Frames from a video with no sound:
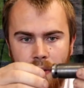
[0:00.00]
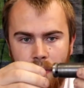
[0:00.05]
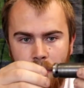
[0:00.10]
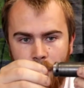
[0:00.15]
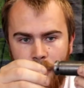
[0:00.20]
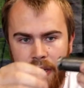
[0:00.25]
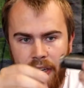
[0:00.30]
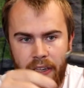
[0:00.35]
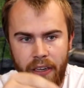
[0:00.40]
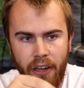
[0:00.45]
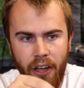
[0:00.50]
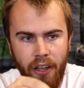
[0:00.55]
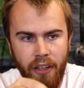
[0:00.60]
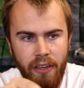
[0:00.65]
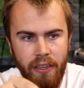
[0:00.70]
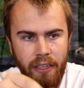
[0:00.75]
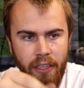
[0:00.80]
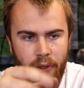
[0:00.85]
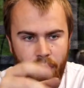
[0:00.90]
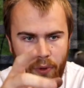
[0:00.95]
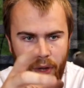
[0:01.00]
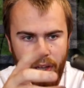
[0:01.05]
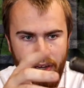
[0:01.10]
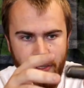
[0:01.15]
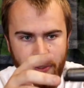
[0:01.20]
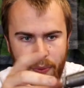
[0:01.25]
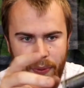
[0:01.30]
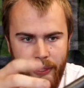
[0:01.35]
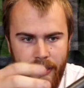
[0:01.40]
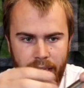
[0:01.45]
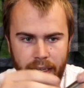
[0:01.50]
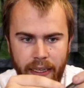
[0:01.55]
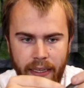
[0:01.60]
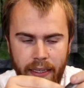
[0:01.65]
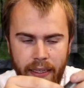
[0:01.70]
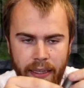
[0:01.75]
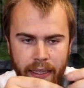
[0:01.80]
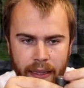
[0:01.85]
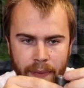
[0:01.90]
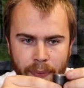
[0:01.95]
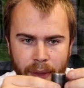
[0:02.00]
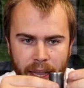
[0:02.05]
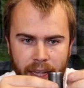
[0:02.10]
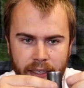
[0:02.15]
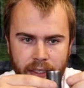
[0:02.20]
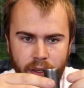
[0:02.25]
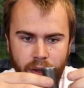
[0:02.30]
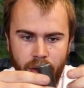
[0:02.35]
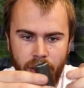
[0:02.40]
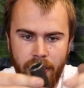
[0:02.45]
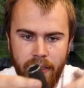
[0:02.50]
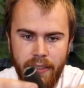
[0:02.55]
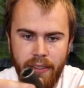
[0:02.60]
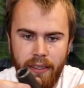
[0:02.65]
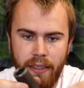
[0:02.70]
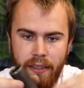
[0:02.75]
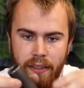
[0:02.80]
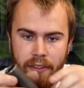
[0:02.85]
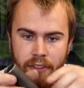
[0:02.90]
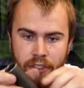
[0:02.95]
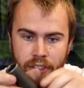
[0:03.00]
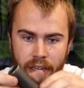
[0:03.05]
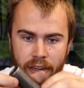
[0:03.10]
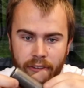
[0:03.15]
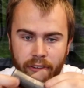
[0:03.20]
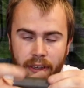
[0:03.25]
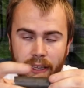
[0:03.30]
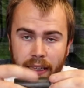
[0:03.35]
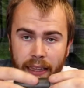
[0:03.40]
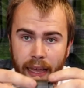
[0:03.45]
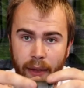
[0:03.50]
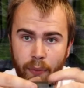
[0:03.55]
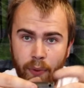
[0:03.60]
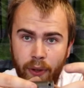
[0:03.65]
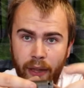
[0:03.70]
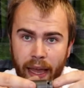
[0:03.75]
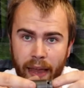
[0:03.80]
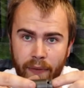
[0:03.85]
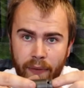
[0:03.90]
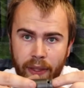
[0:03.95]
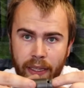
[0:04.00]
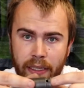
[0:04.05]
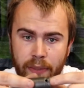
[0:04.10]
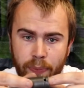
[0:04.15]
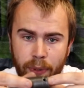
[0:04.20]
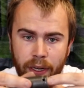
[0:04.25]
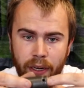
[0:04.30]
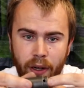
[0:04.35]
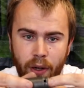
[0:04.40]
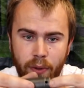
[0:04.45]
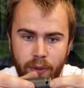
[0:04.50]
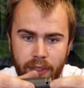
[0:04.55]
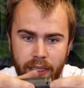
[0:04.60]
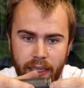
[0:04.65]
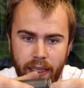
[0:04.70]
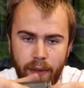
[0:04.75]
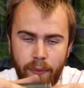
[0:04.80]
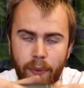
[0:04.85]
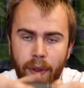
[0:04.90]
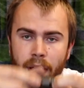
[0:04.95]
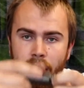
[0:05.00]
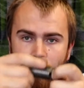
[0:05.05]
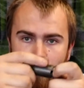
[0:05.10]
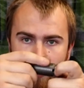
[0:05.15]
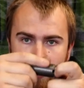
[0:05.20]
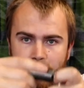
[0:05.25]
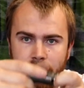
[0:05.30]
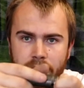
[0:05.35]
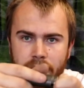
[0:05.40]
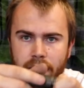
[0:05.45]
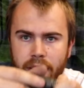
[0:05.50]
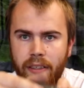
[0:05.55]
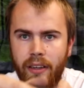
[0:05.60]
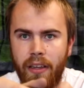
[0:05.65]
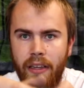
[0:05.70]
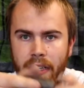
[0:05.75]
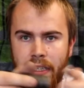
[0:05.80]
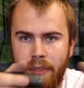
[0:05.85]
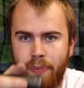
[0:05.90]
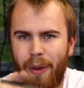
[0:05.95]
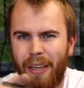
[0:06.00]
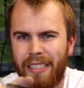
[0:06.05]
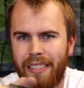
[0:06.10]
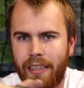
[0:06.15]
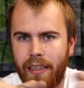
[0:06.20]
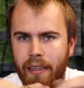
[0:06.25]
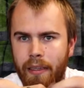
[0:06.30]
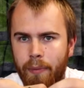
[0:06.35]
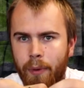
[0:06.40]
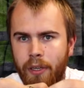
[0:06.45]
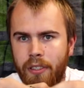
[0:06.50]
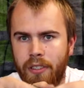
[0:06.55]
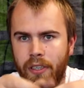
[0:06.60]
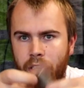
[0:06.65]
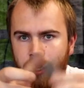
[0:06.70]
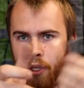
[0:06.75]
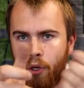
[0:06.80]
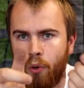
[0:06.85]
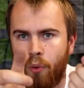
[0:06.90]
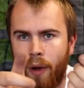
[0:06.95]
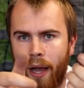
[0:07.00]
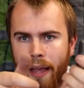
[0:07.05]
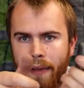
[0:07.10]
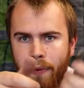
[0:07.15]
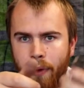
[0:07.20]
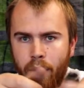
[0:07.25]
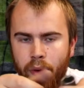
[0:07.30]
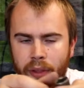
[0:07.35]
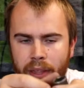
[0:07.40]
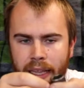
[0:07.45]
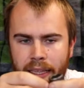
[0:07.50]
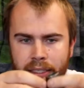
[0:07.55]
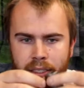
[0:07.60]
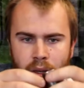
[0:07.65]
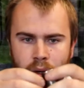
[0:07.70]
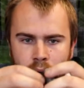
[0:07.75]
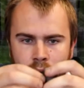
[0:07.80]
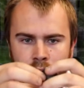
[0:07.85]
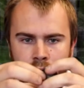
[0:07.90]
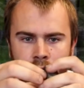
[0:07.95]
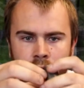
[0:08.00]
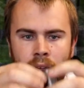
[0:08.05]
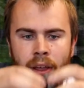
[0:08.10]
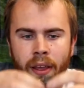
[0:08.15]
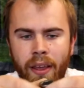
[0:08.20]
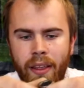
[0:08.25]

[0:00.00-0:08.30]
when you'll notice with the impact sockets, generally they will have these pinholes in them, which is basically the most secure way of holding that socket on.